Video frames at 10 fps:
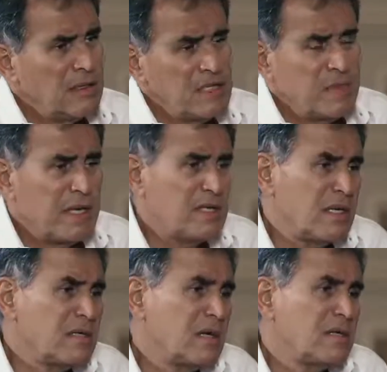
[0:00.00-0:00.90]
this space
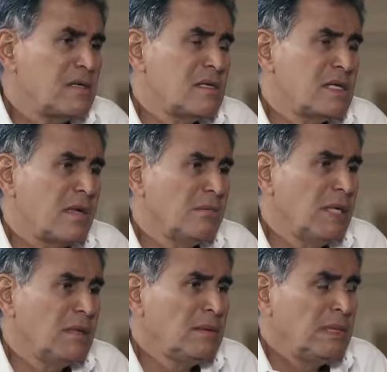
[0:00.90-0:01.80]
is. And since
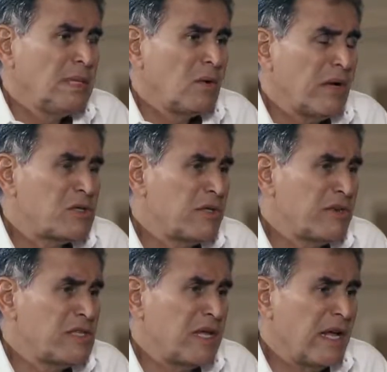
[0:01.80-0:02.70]
I'm quite
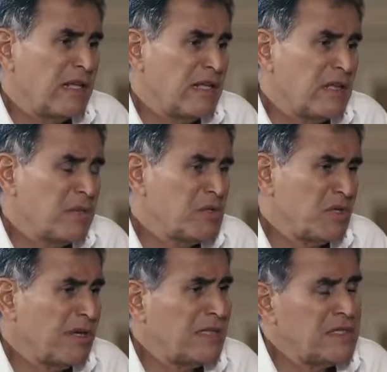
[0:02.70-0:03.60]
sophisticated in terms
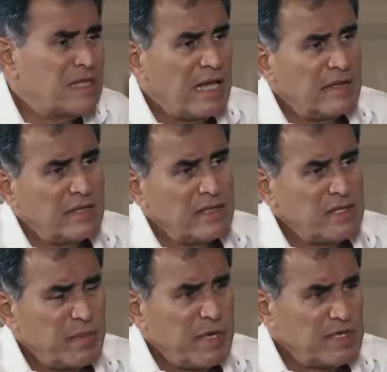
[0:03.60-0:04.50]
of understanding this
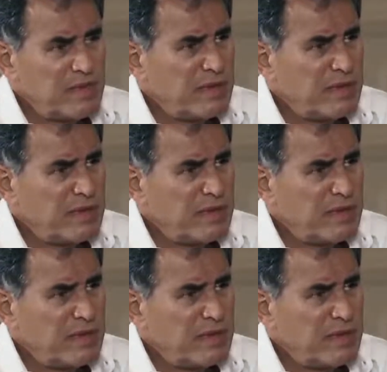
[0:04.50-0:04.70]
space,